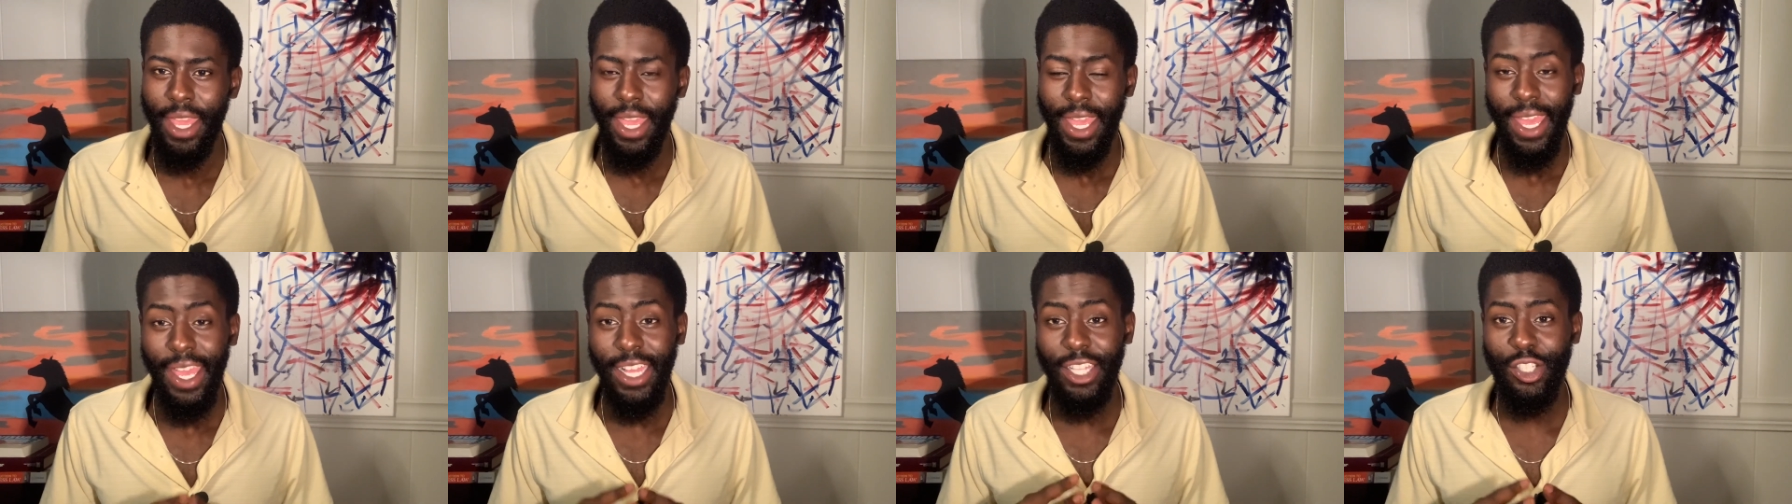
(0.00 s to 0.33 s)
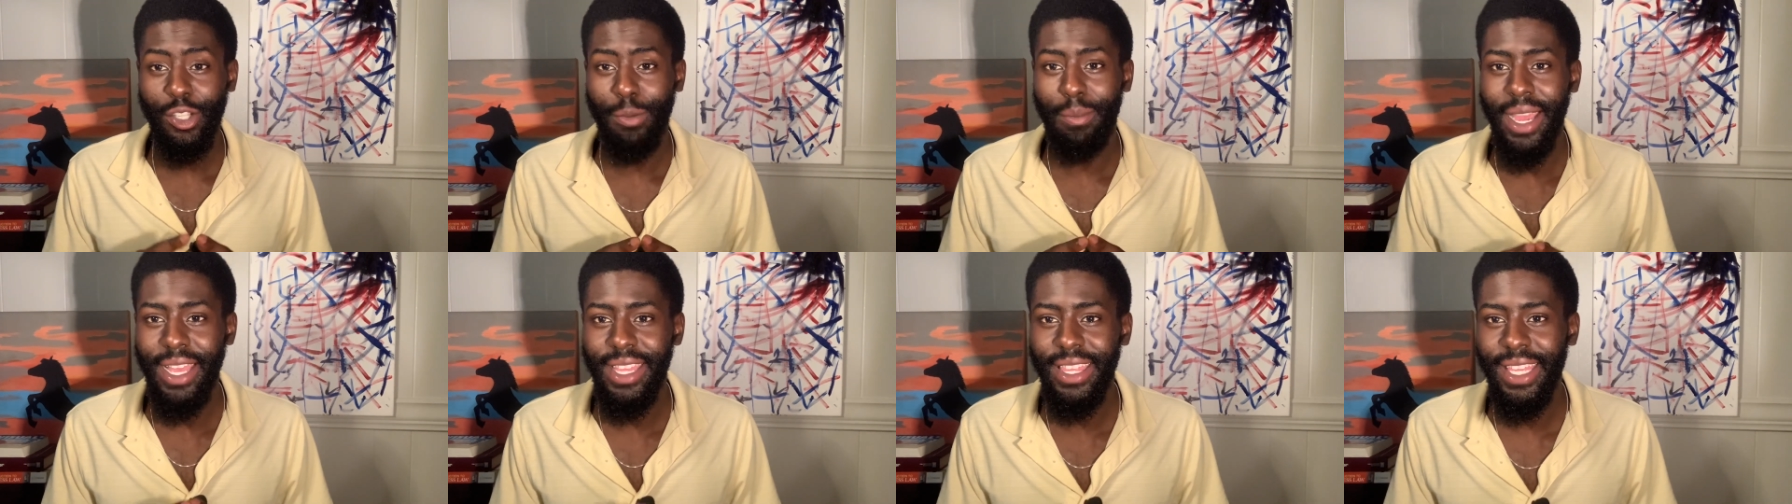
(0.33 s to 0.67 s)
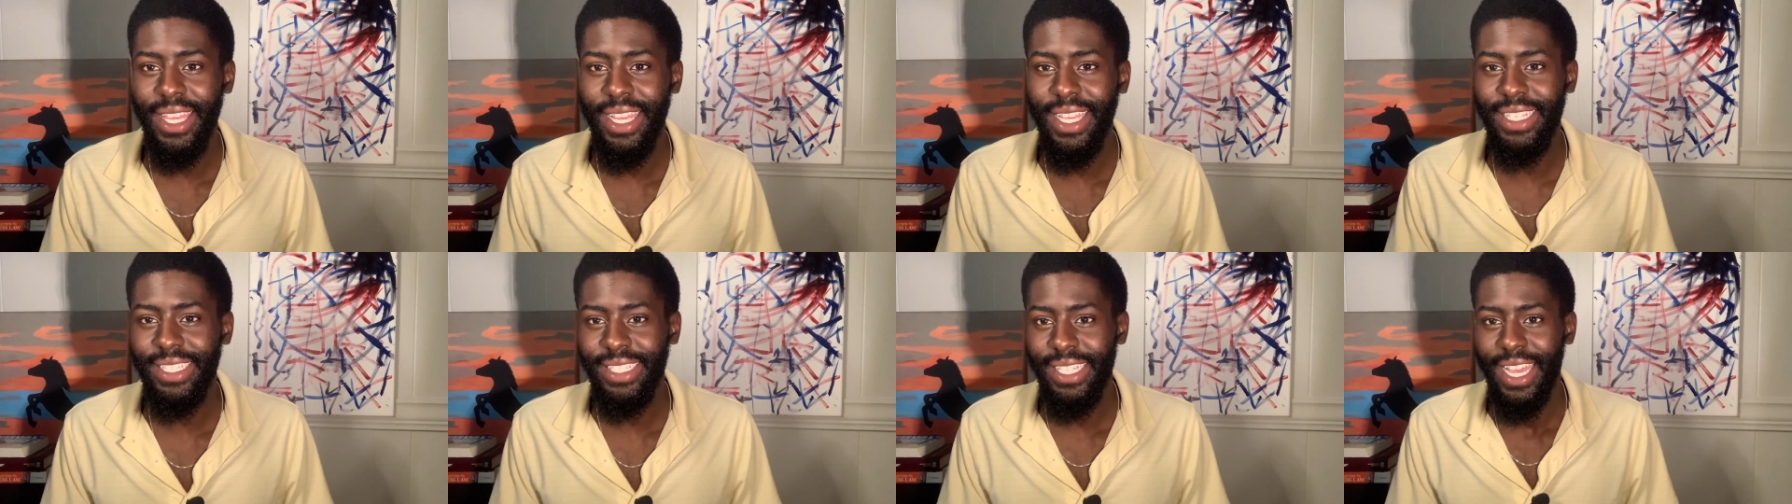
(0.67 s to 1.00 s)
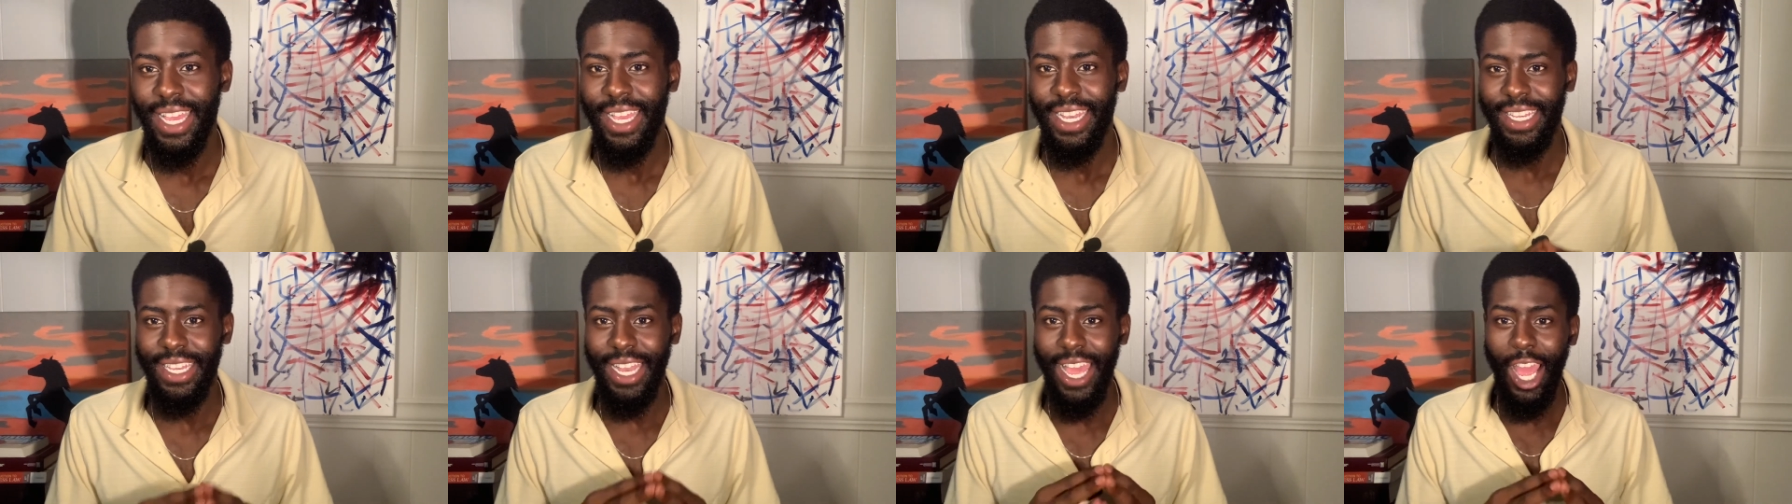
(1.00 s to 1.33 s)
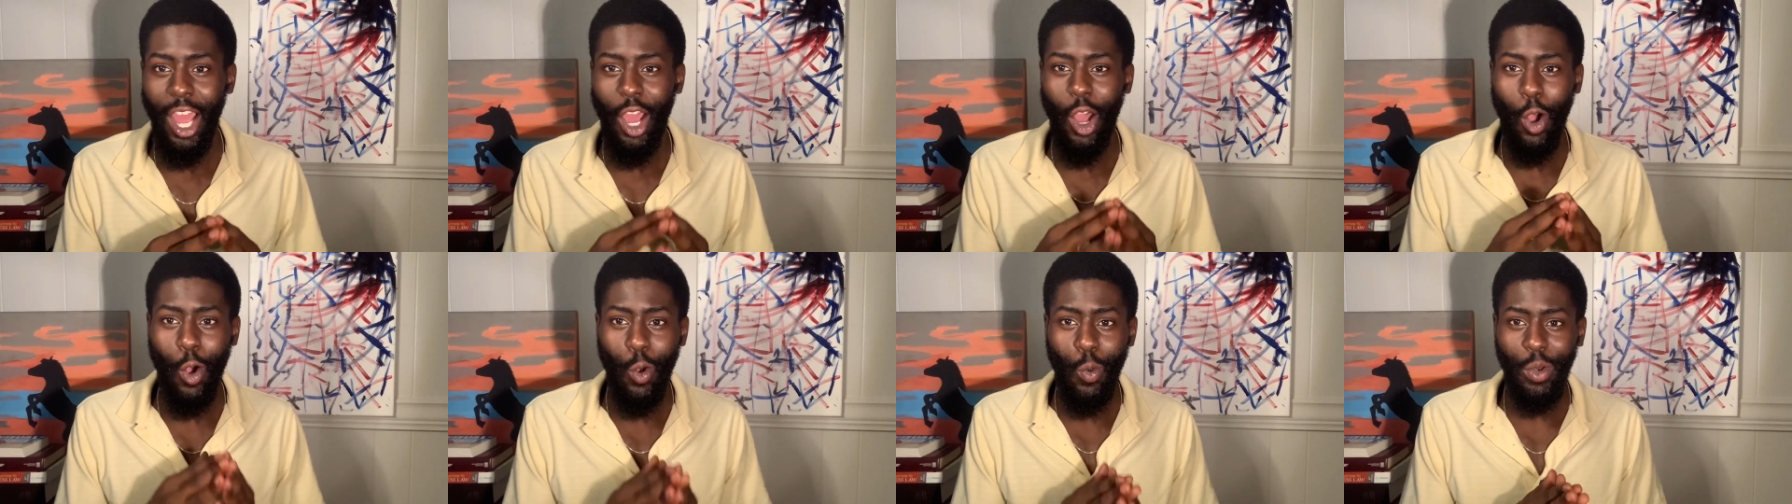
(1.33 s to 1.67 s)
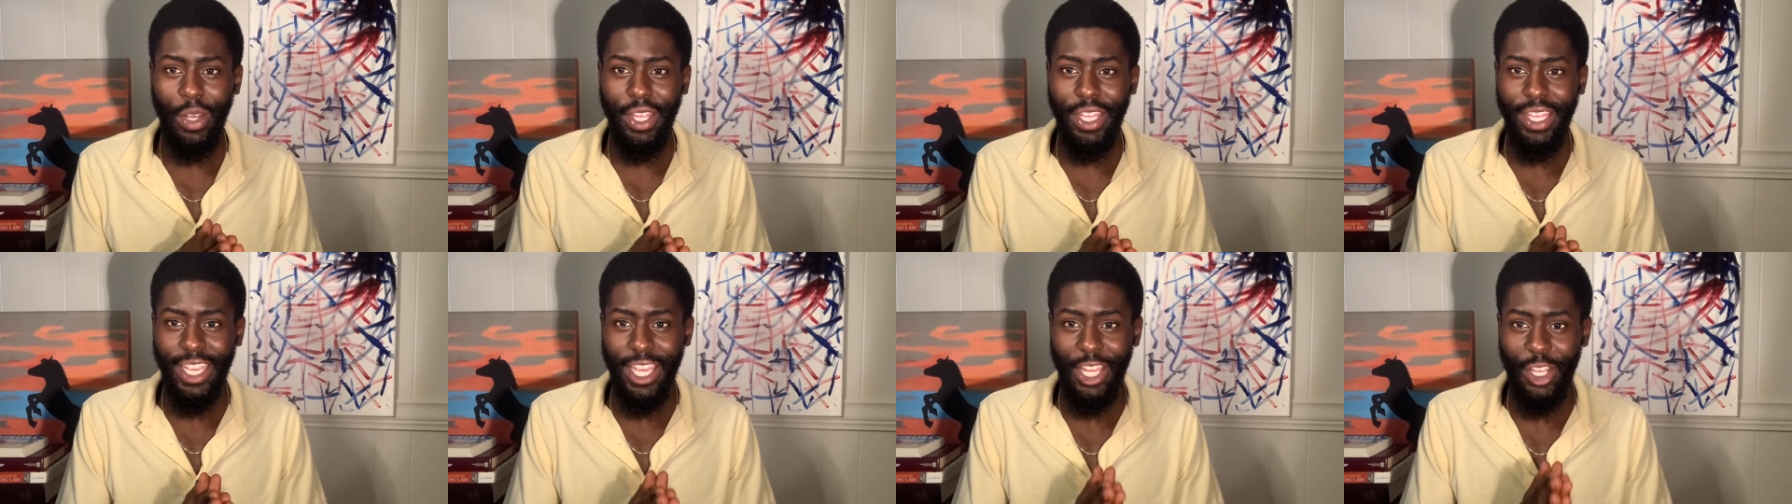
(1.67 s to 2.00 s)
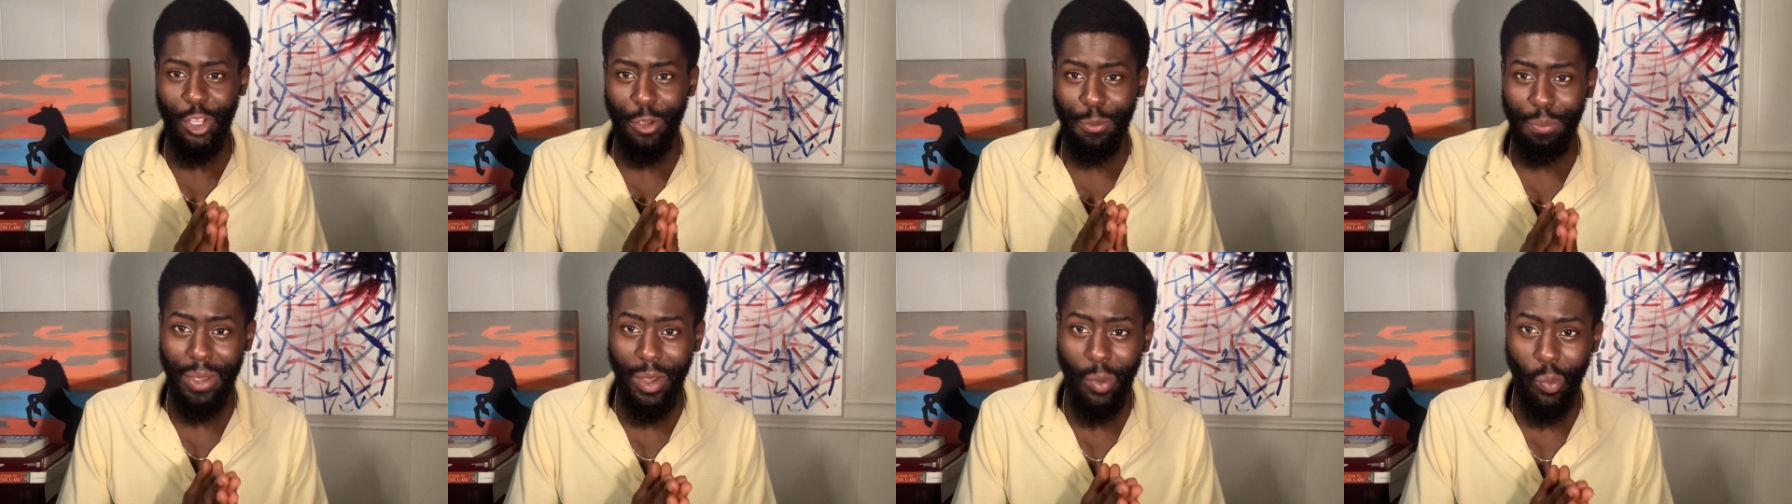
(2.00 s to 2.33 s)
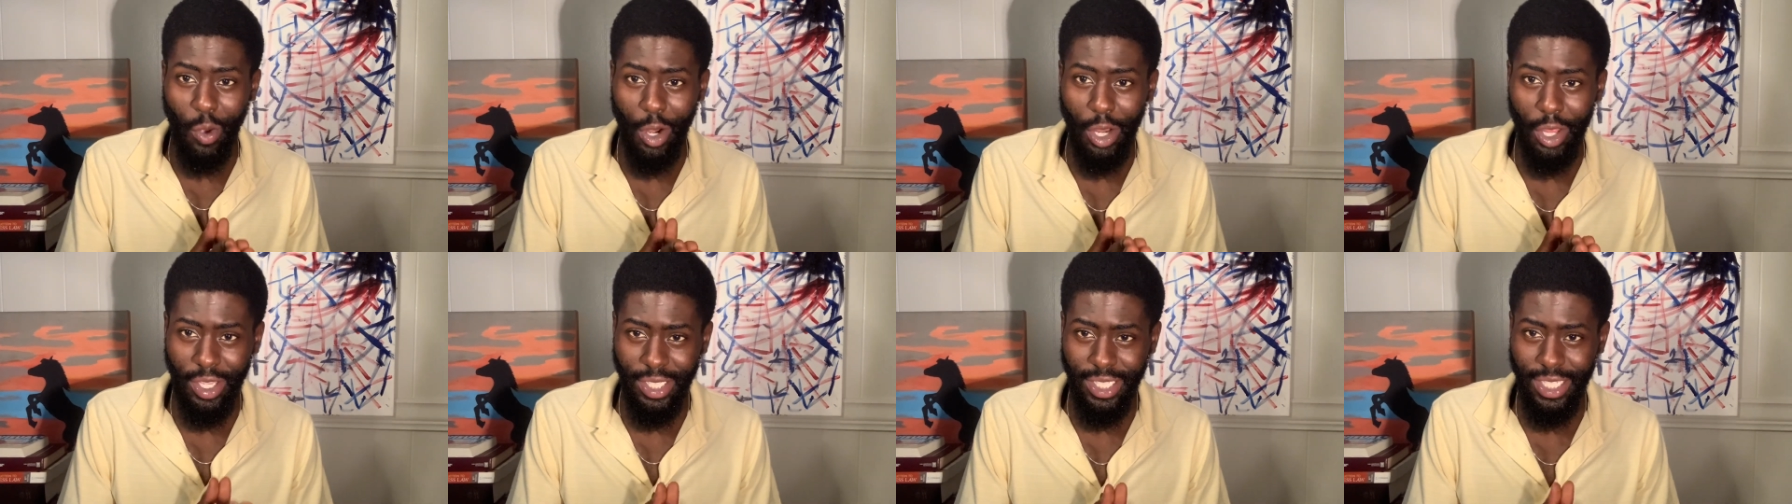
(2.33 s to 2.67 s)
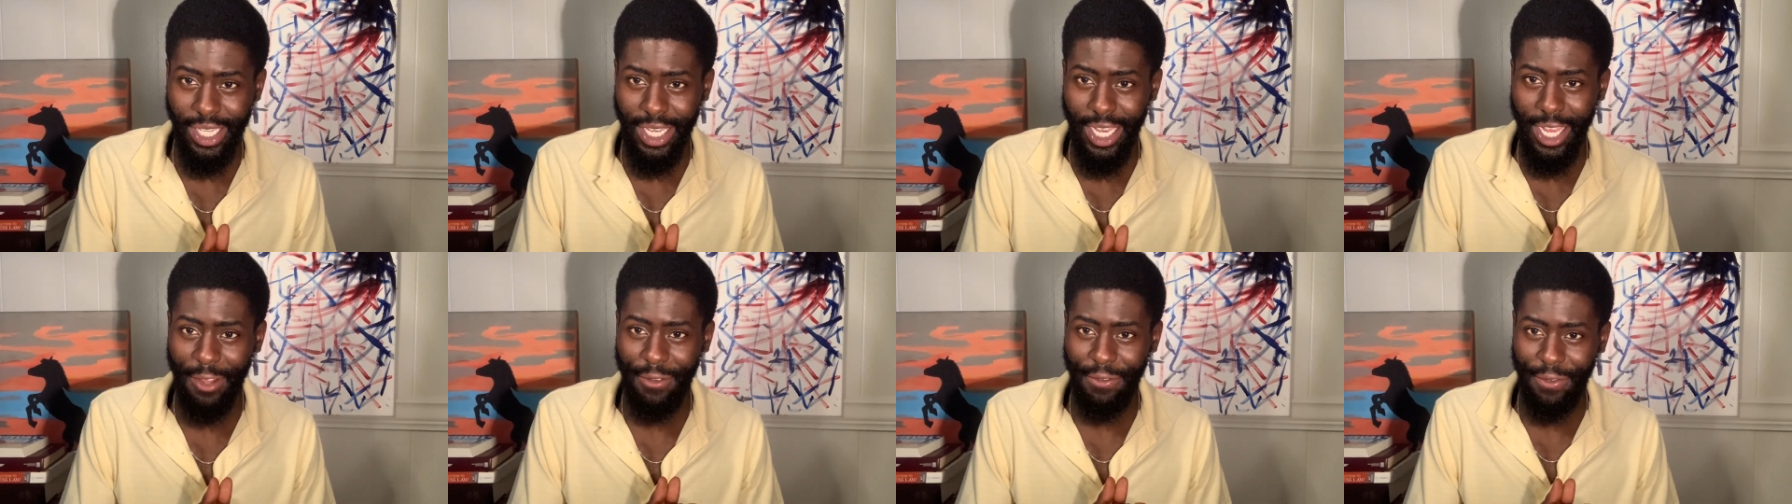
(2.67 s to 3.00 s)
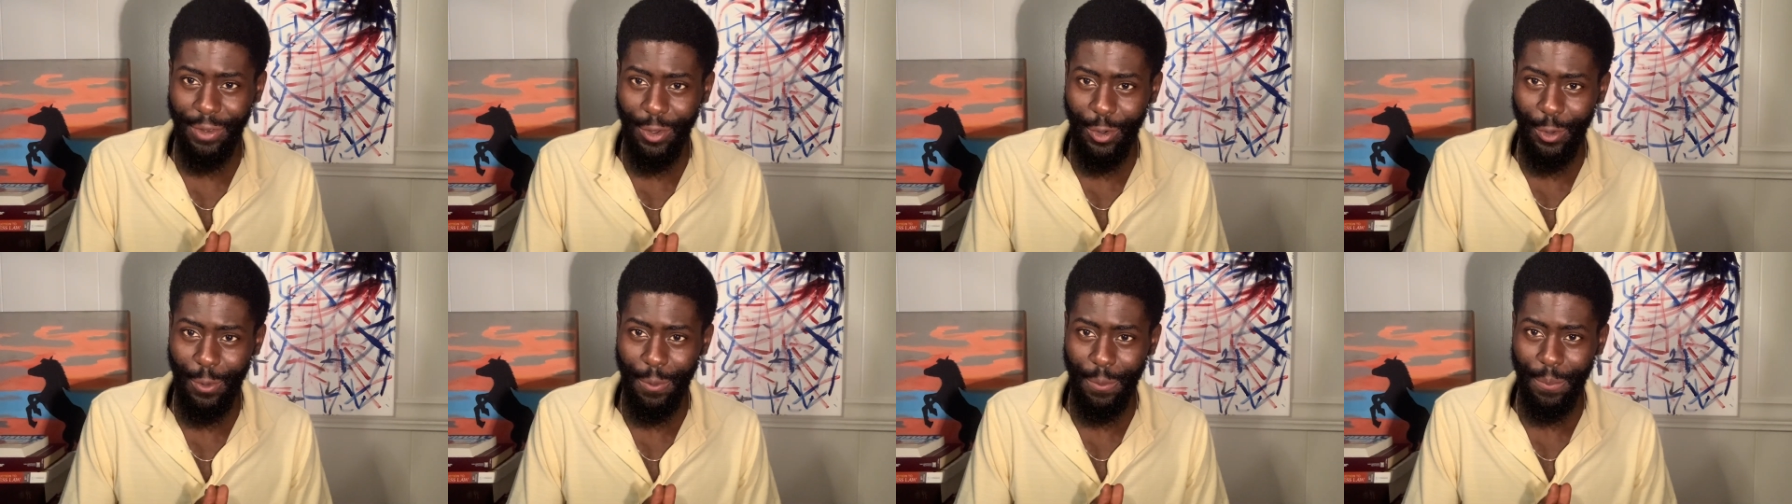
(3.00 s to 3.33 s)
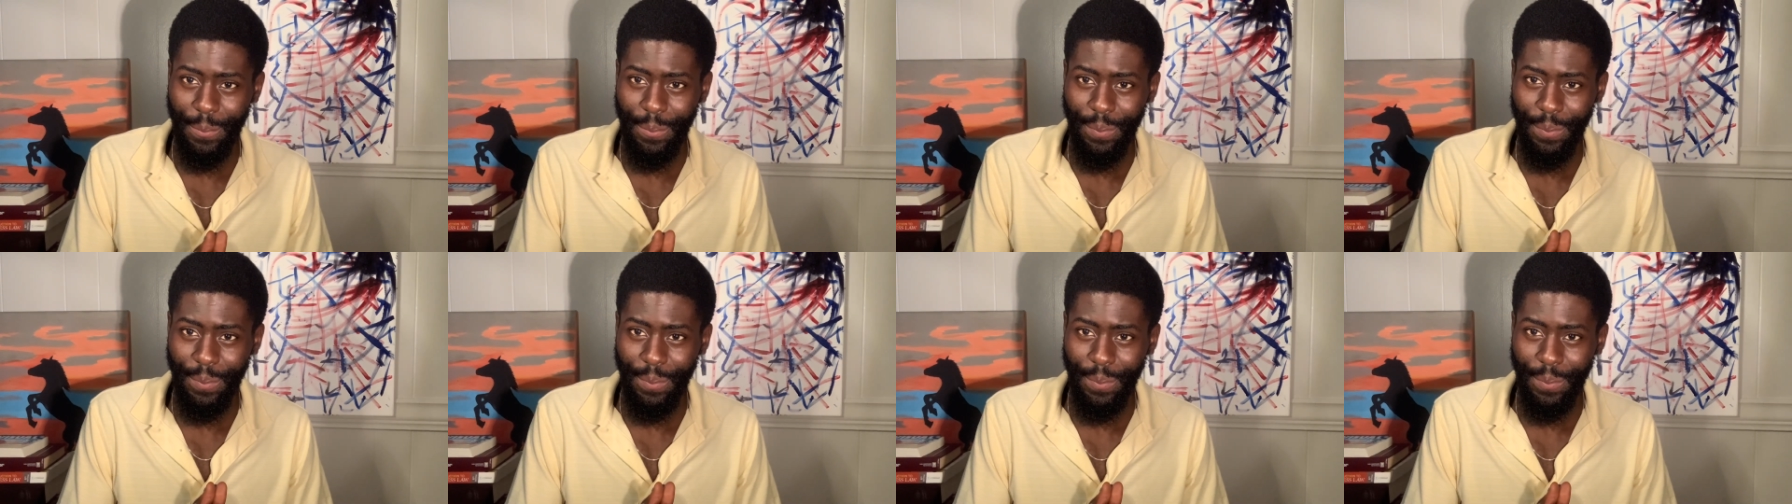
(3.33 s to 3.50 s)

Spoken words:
And so my thing is, not only can you be one of the select few,